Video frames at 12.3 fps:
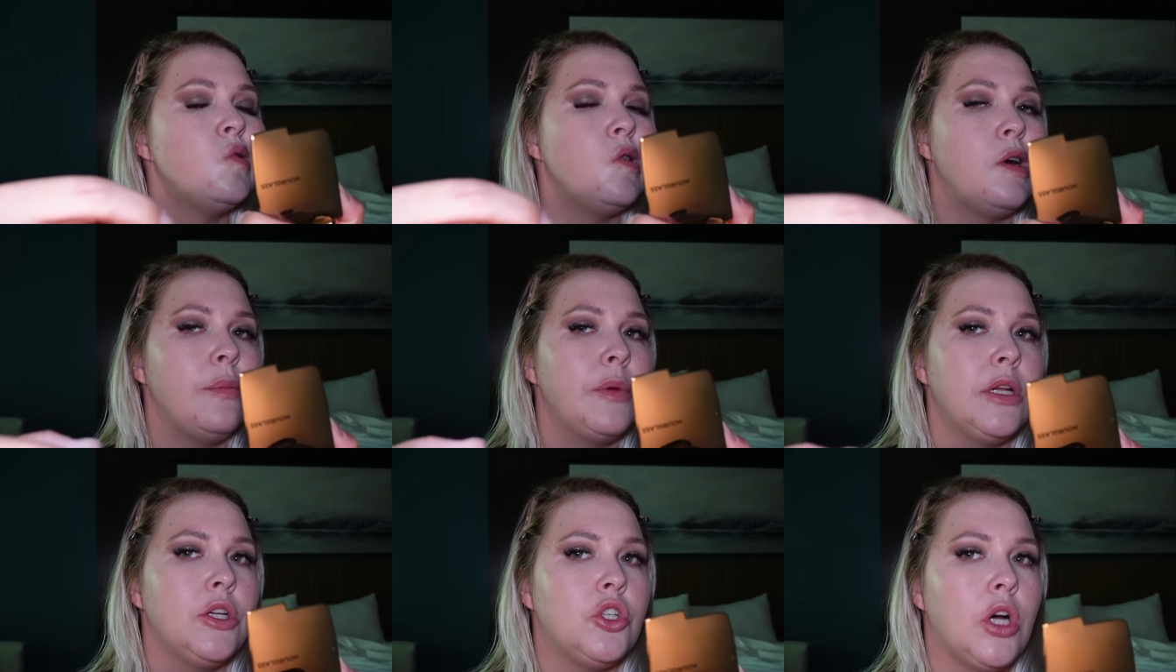I'm
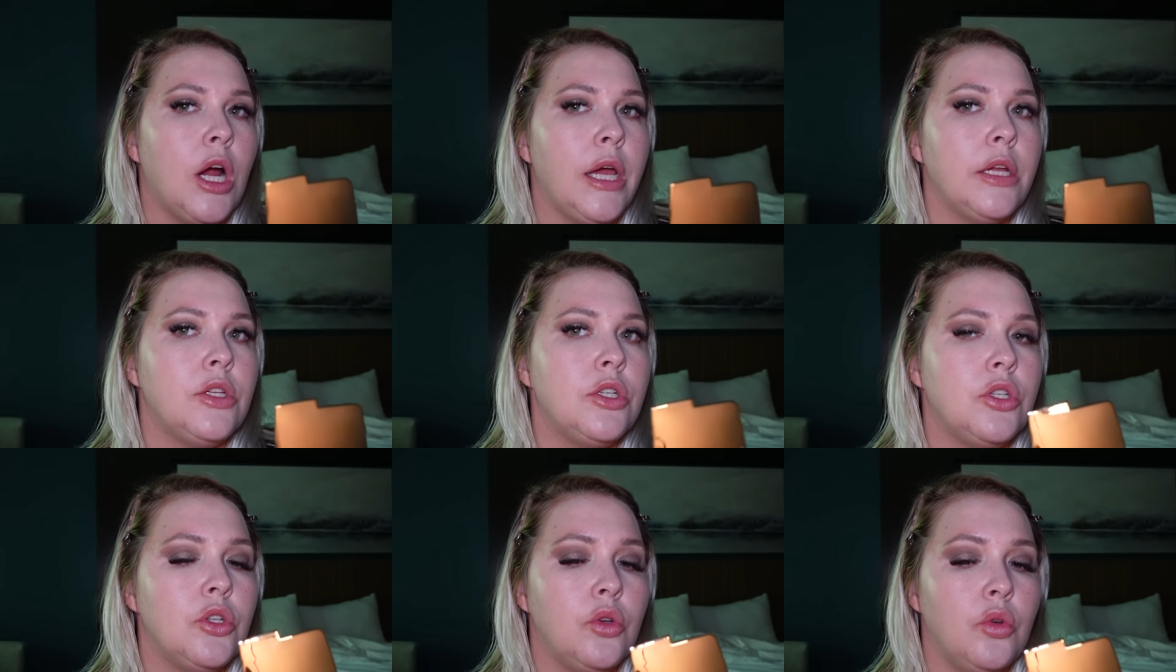gonna try
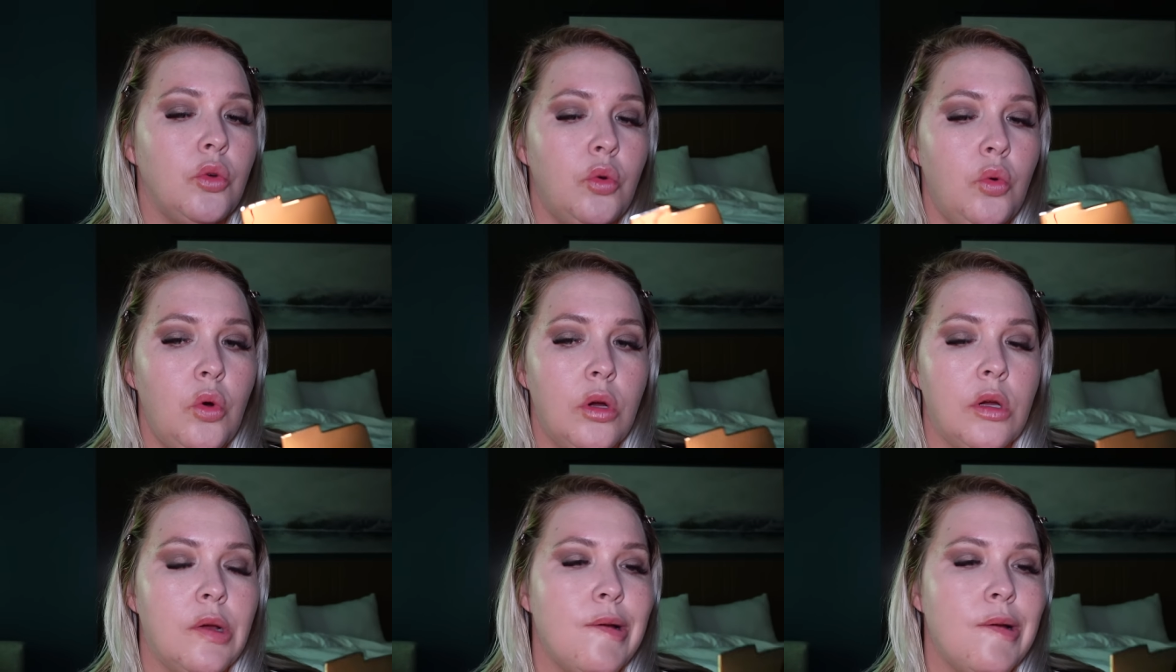to